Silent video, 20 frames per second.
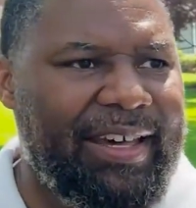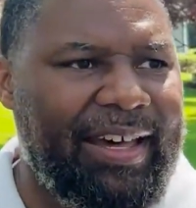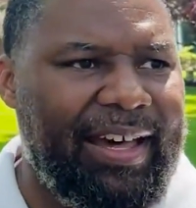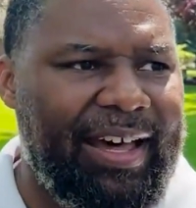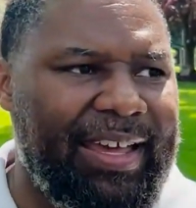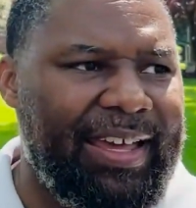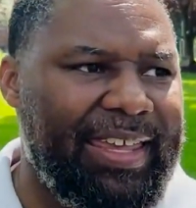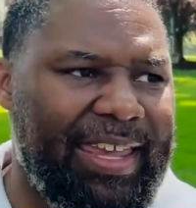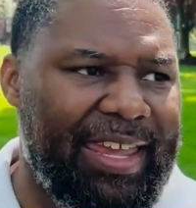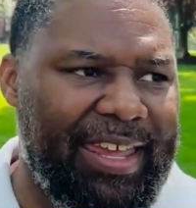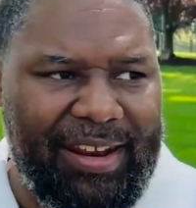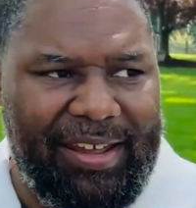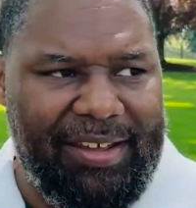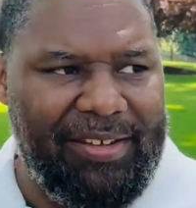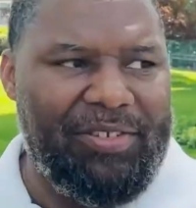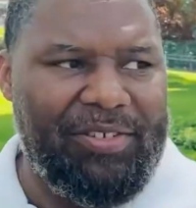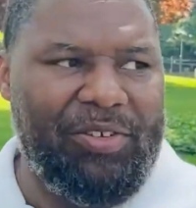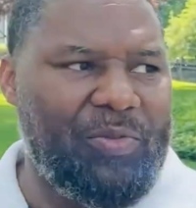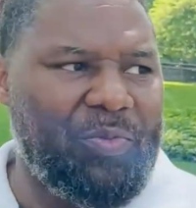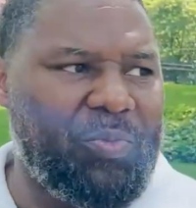
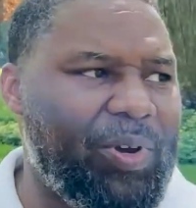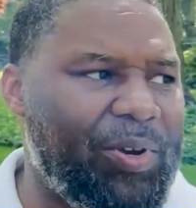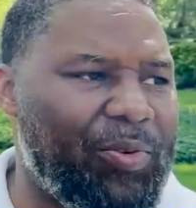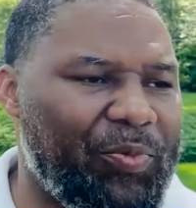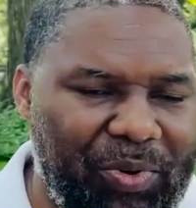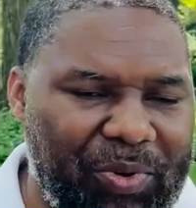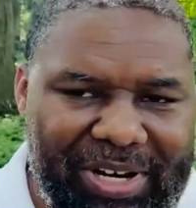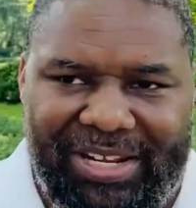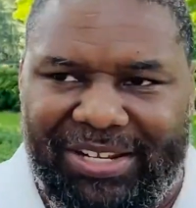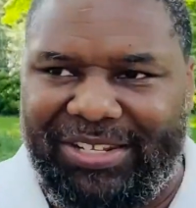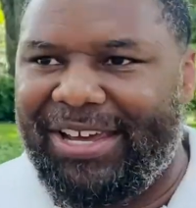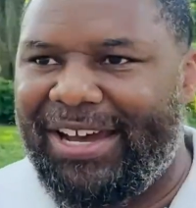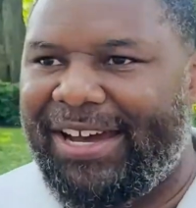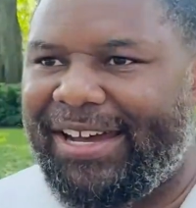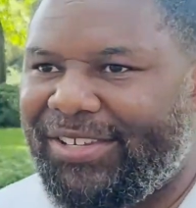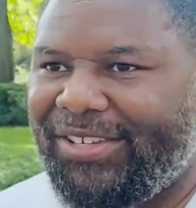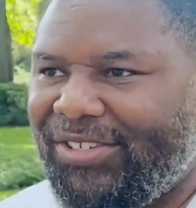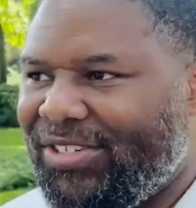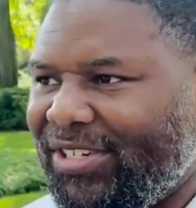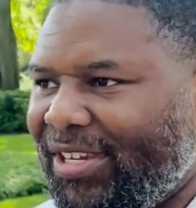again, when it
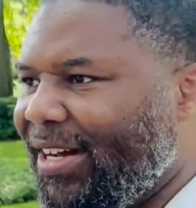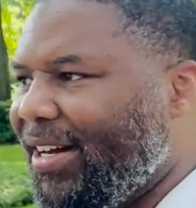does